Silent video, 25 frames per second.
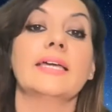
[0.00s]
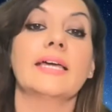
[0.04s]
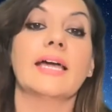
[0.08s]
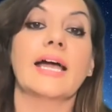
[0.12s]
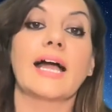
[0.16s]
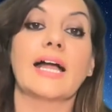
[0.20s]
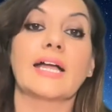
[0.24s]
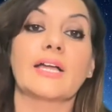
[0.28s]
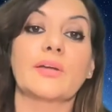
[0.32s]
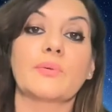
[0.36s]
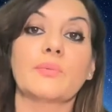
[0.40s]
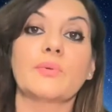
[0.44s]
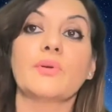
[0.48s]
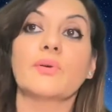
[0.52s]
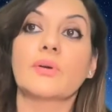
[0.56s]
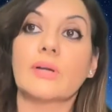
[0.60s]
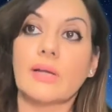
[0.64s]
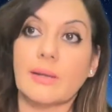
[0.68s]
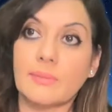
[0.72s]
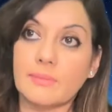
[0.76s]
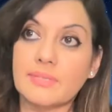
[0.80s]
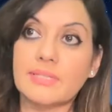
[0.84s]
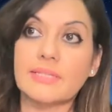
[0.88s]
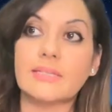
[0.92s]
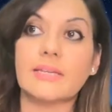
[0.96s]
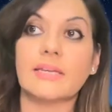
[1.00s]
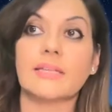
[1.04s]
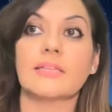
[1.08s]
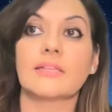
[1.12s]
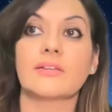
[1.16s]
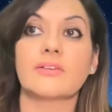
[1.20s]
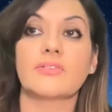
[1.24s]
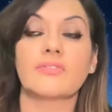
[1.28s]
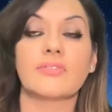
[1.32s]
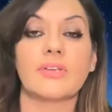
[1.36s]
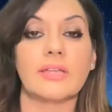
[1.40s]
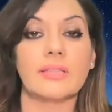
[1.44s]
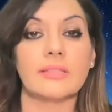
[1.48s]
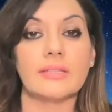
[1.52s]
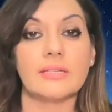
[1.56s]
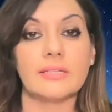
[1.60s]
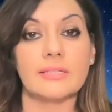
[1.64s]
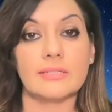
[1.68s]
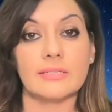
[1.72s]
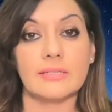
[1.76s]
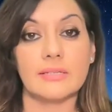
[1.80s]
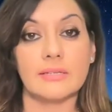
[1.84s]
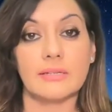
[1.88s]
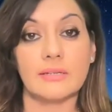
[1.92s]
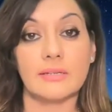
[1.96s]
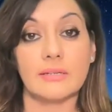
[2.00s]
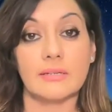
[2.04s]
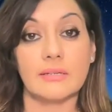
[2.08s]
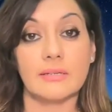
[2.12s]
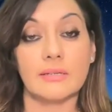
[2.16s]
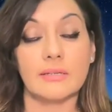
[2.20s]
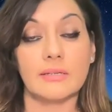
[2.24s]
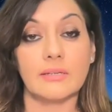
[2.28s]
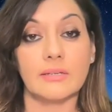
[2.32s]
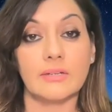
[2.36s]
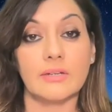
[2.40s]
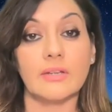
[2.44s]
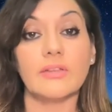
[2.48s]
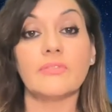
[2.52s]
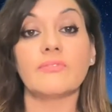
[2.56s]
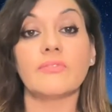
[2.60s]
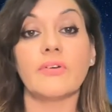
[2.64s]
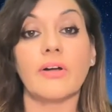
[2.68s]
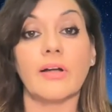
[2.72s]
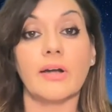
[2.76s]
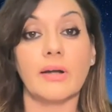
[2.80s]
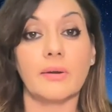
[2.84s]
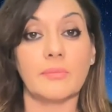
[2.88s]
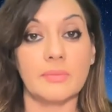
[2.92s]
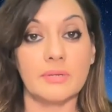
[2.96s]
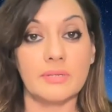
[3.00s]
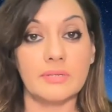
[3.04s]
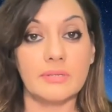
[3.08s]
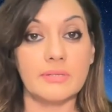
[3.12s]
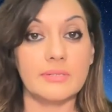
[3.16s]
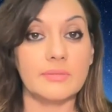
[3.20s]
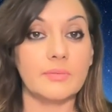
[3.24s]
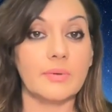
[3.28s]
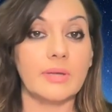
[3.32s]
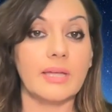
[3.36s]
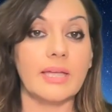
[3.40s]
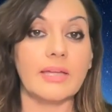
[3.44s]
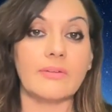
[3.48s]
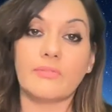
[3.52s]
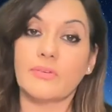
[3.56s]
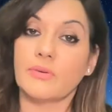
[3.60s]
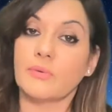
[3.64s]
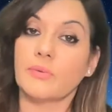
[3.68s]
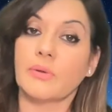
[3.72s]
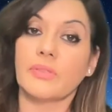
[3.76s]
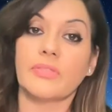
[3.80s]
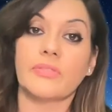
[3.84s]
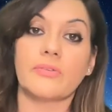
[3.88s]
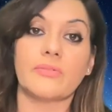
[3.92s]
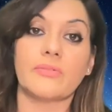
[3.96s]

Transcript: How can we all come together and create these environments where everyone